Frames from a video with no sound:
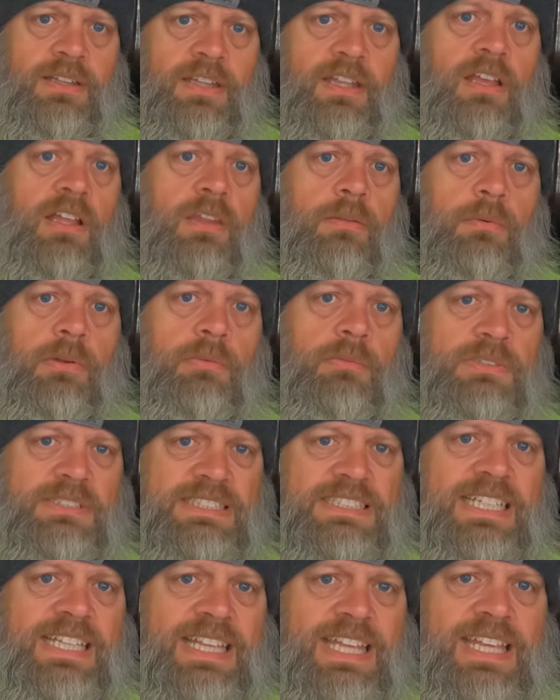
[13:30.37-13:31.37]
the other one with
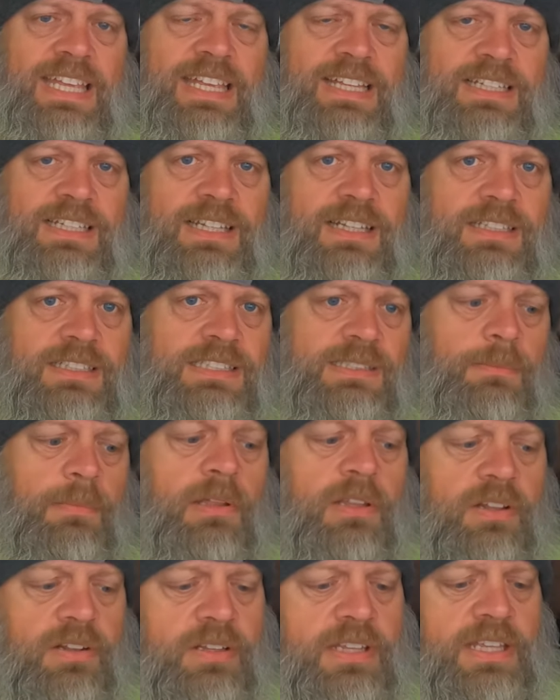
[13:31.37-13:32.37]
Ziggy and some
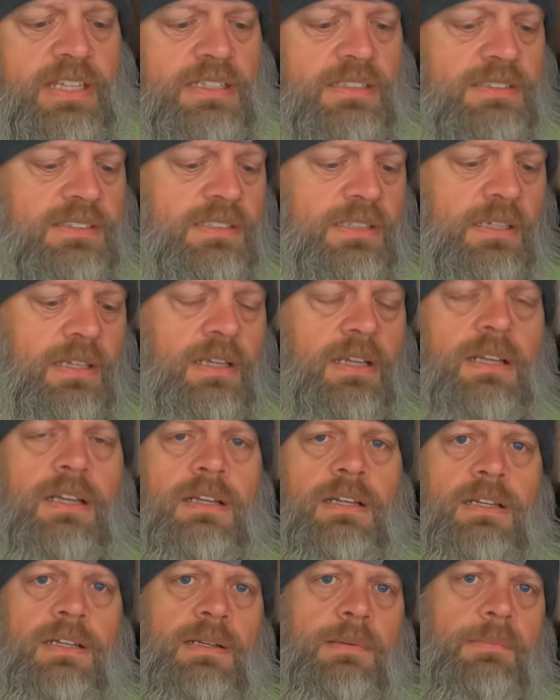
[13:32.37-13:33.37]
other kids.
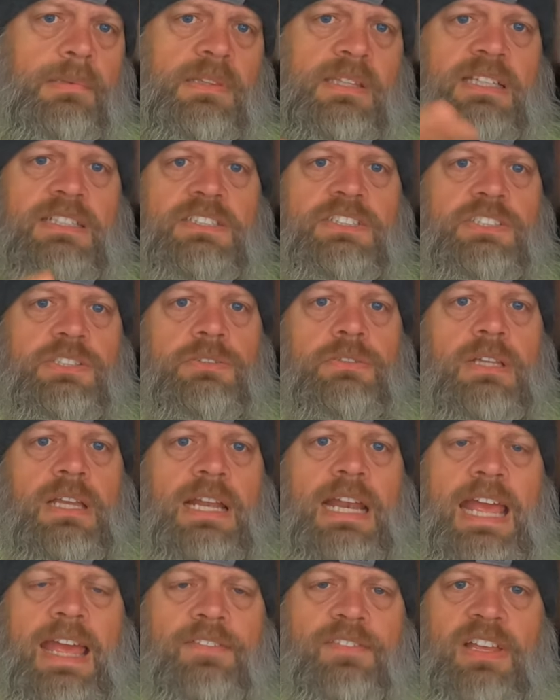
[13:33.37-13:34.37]
But these two
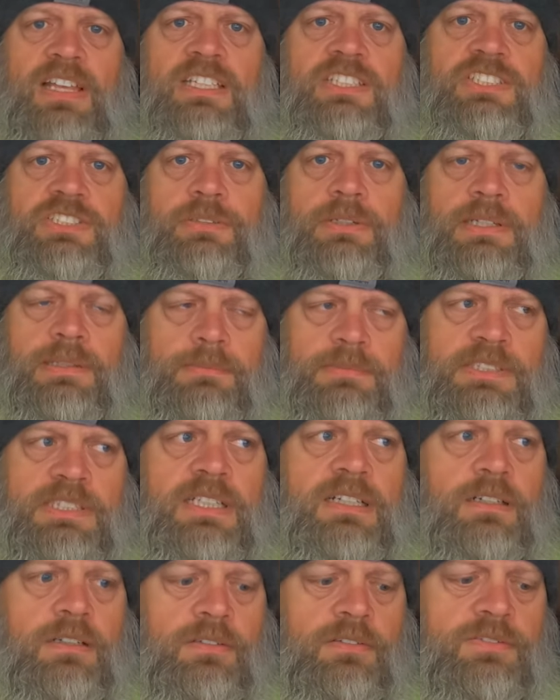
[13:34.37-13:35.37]
kind of have a history
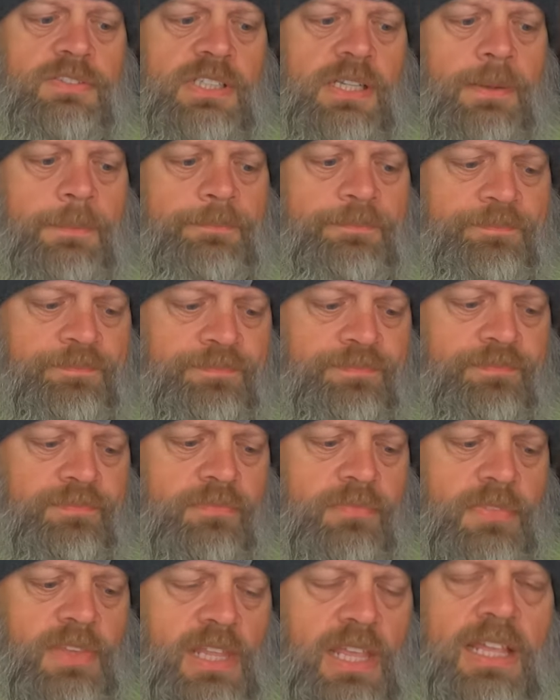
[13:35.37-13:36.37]
themselves,
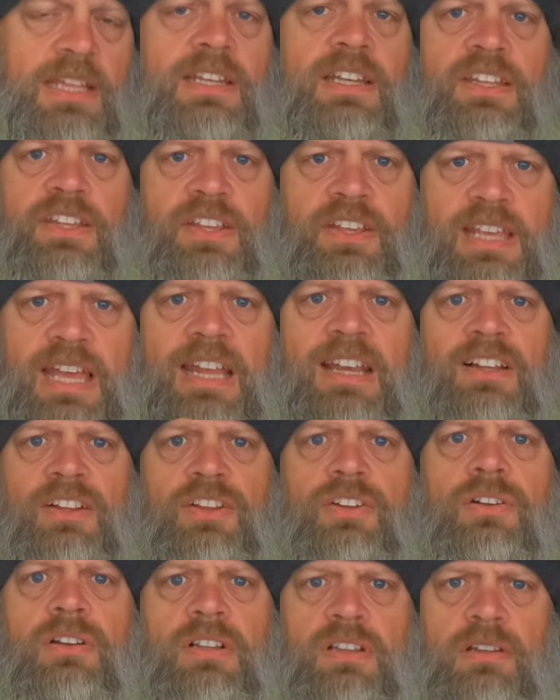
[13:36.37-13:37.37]
and that you kind of
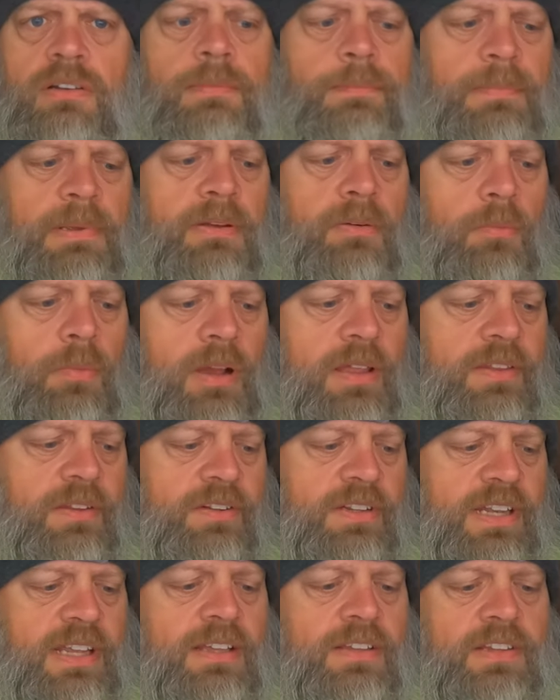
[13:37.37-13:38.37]
learn a little bit why
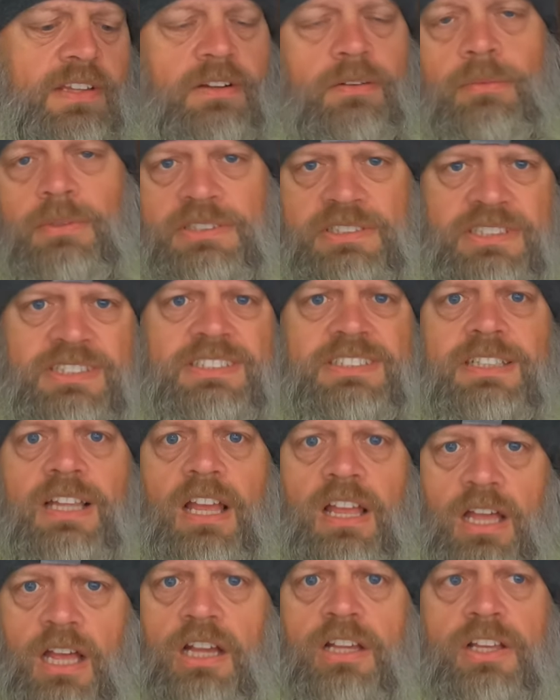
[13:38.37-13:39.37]
they're down there, which is
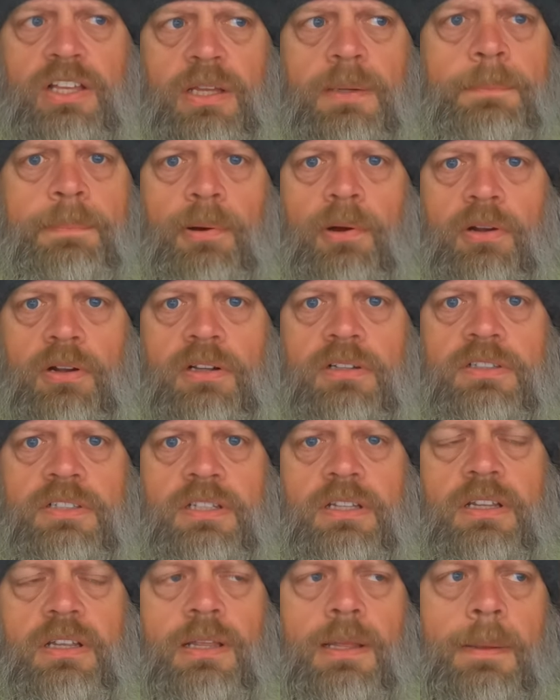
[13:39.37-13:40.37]
a good part,
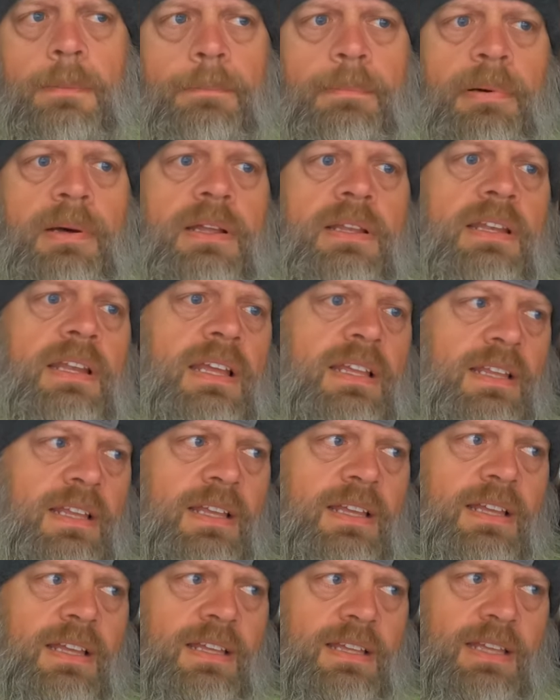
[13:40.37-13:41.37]
but
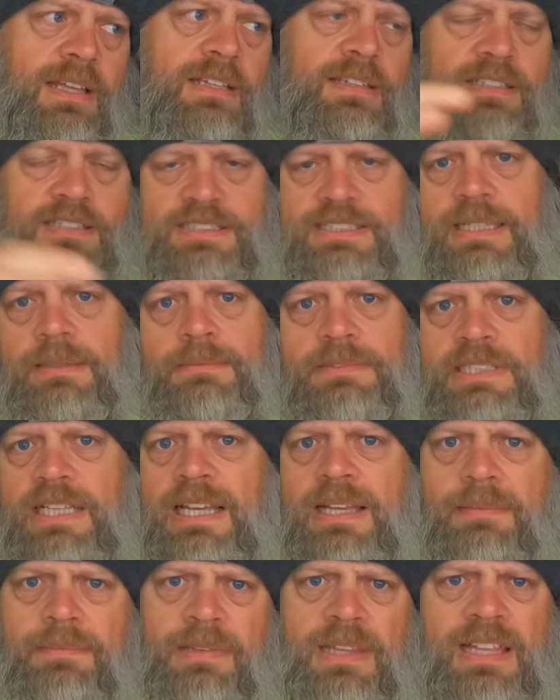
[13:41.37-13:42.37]
at the same
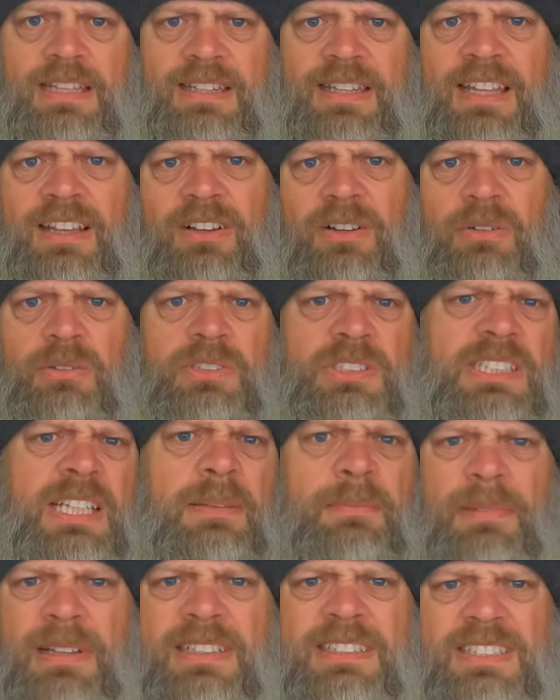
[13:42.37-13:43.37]
time, that whole
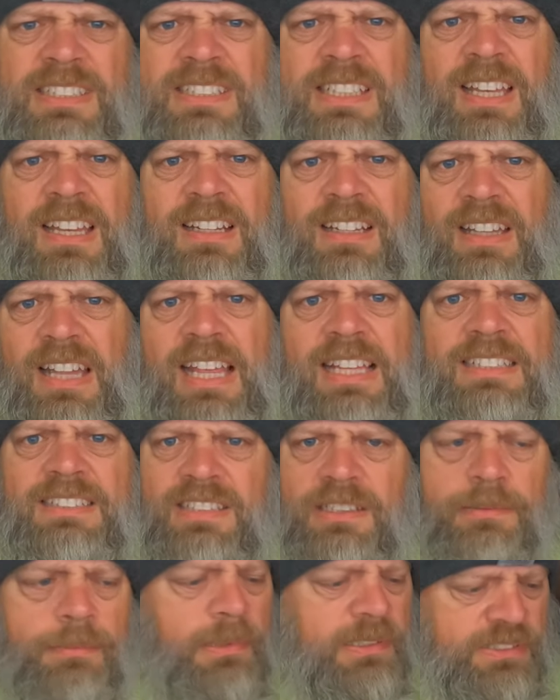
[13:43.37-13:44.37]
segment just kind of
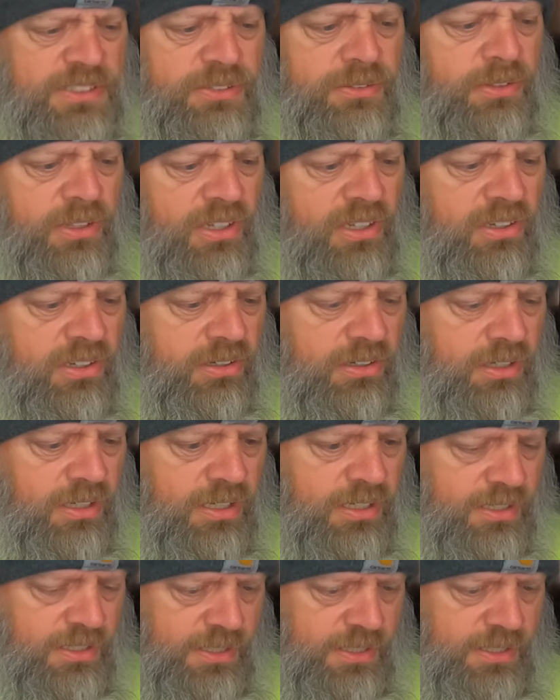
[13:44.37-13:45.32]
lasts a little bit too long.